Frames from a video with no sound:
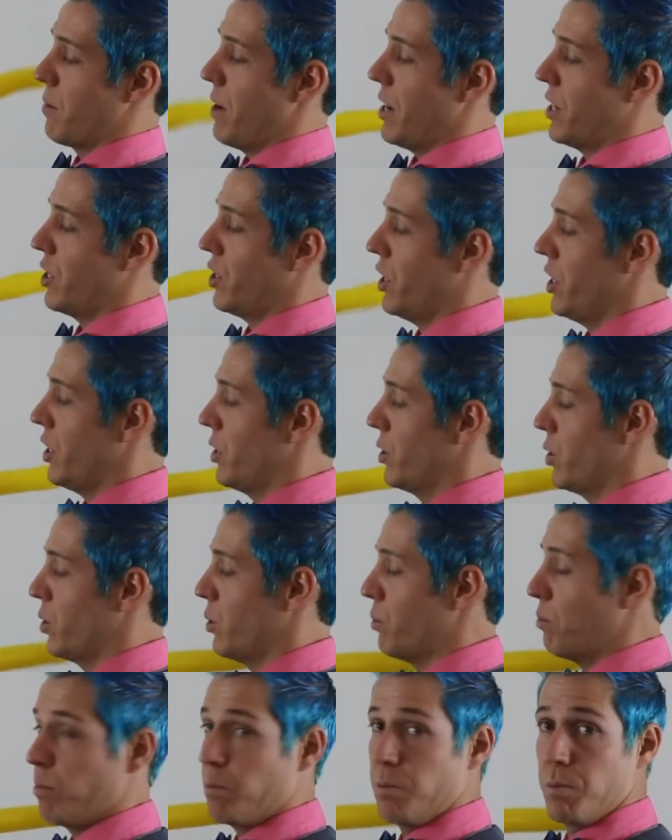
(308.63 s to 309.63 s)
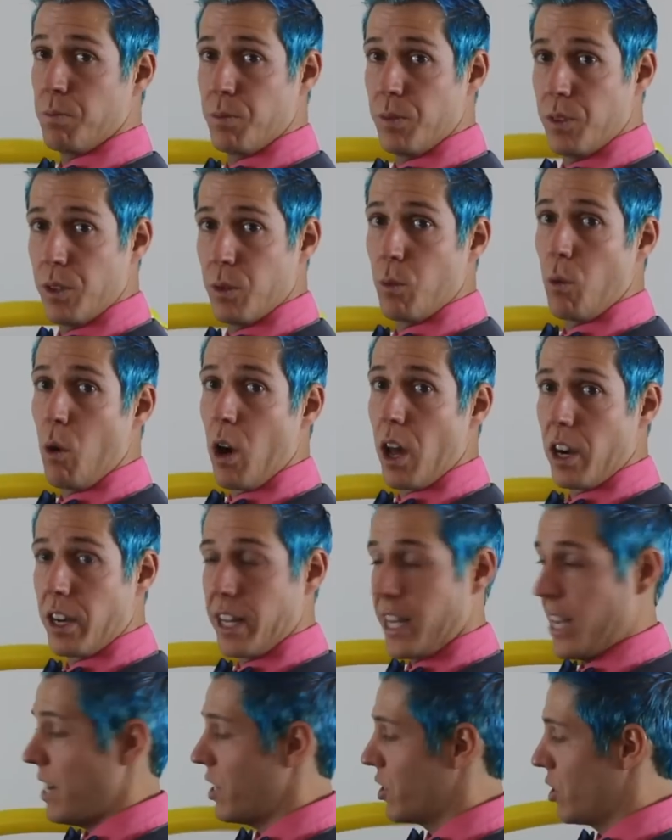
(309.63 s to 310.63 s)
Make sure you do one
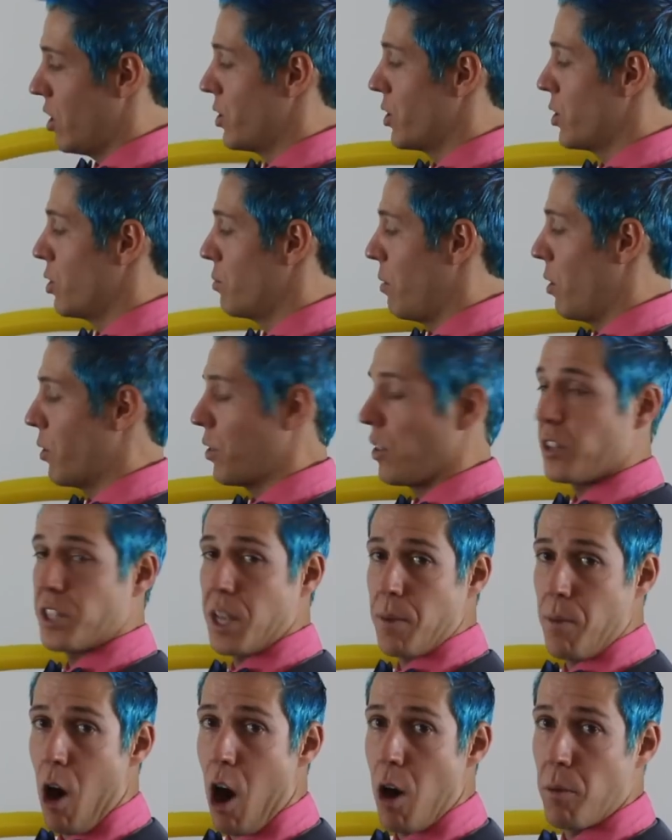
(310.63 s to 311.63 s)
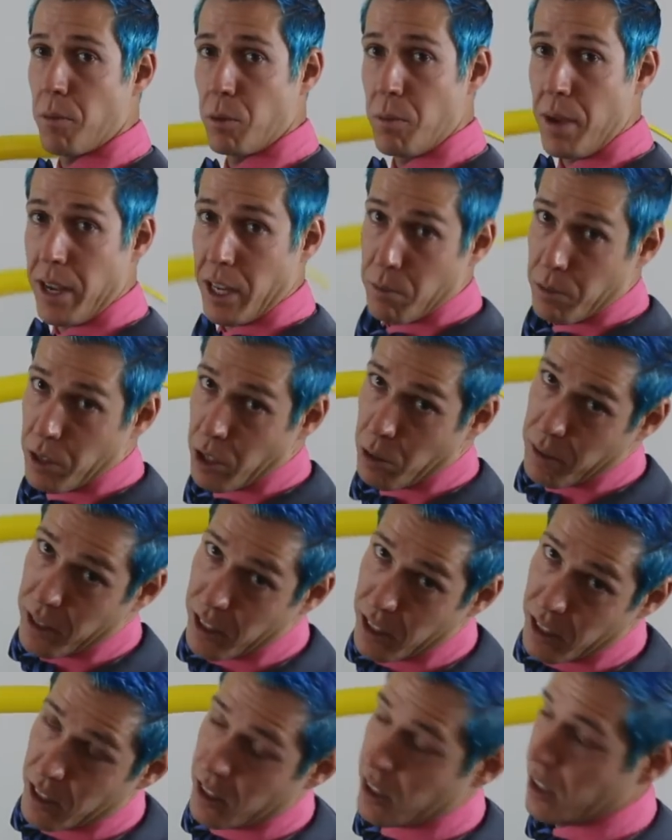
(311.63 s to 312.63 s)
on each. Don't do both on the same arm. It'll make it a little
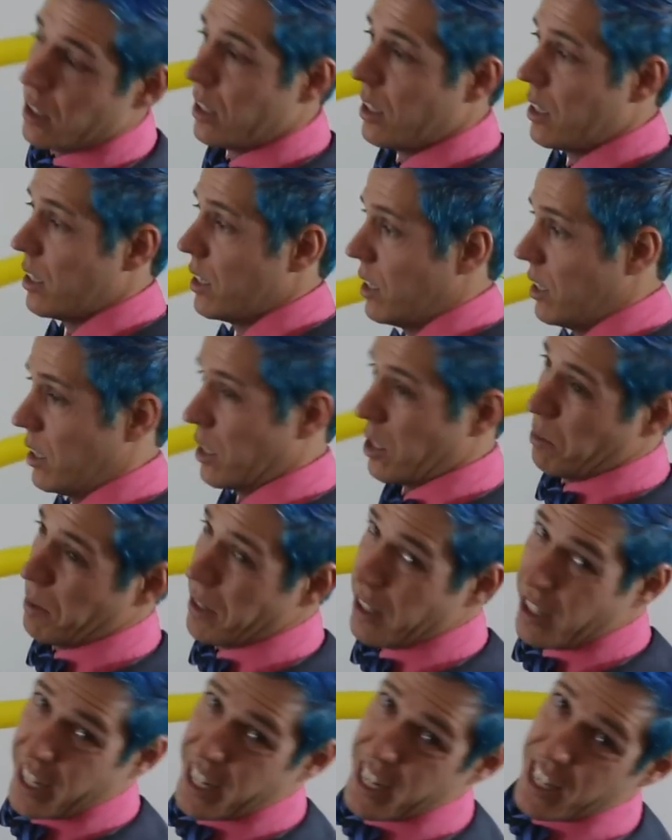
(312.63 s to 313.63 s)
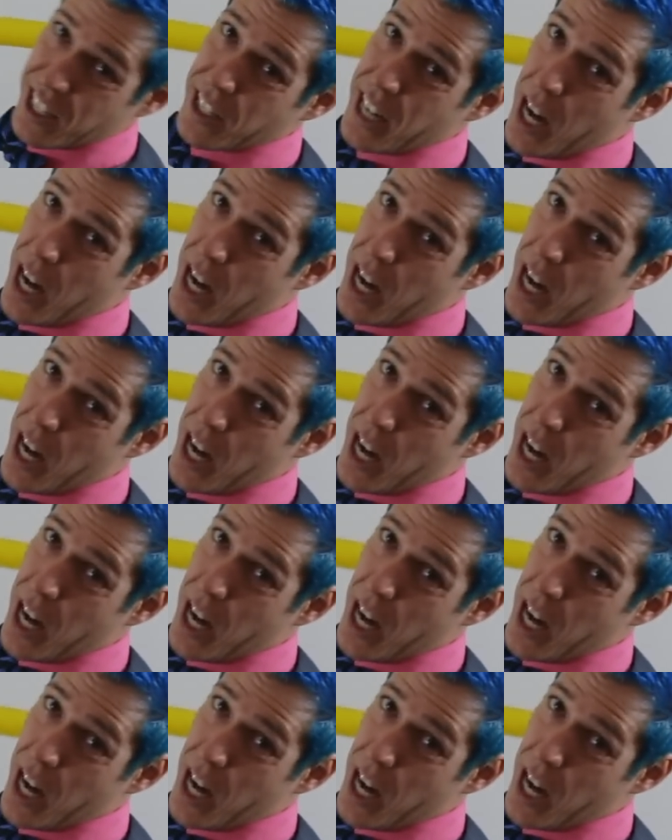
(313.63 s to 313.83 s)
bit like he needs a